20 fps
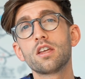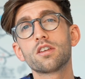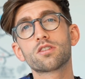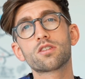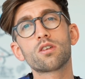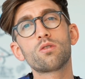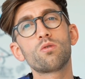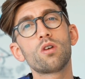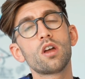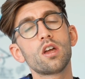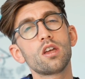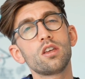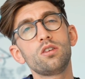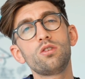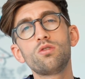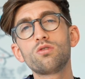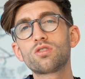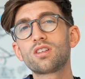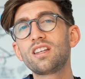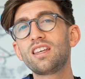So
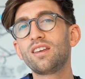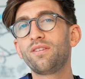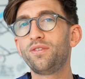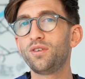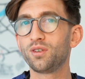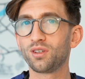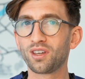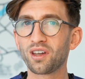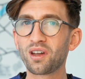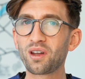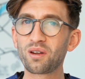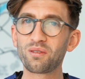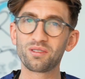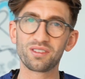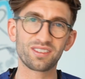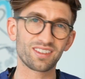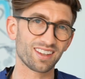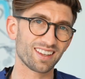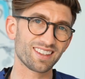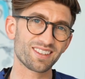usually if you go and